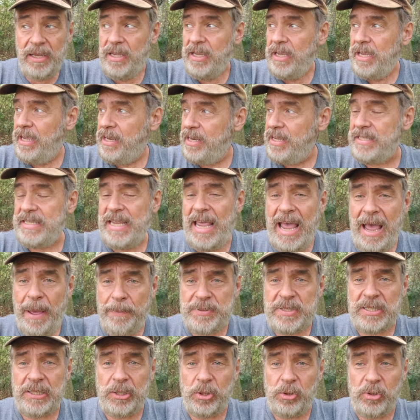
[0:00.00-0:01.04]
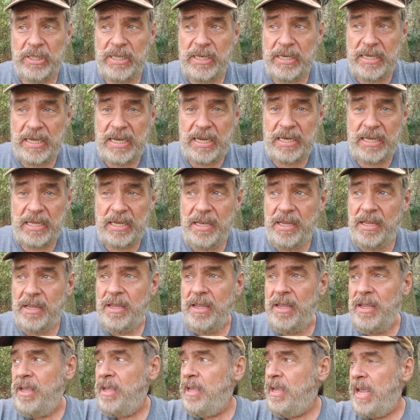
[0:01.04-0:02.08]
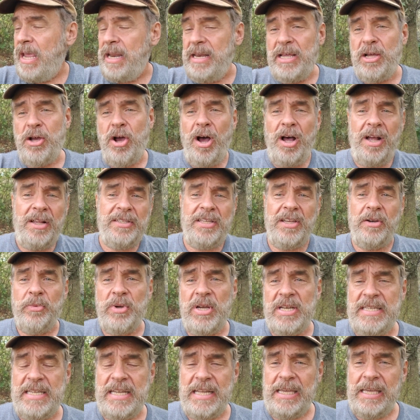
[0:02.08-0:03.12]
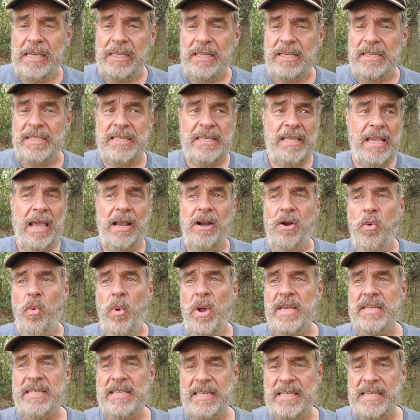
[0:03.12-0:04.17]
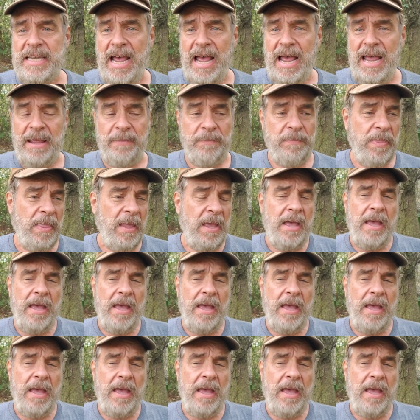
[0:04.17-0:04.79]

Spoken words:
It is absolutely needed. And he calls it ridiculous and a waste of time.